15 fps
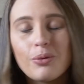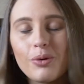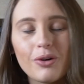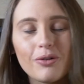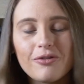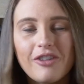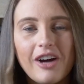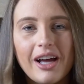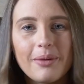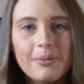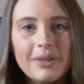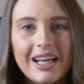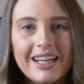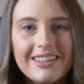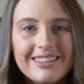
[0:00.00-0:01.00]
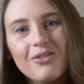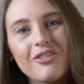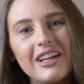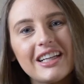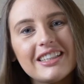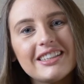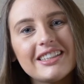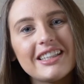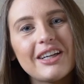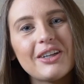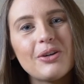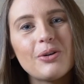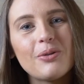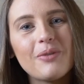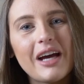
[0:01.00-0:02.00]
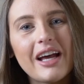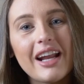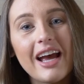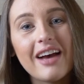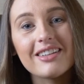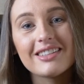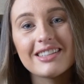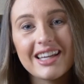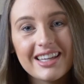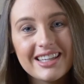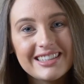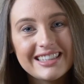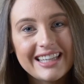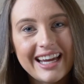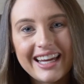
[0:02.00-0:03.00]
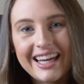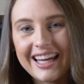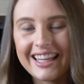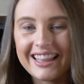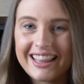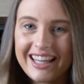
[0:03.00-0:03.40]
warm fireplace, ready to tell you about our second day in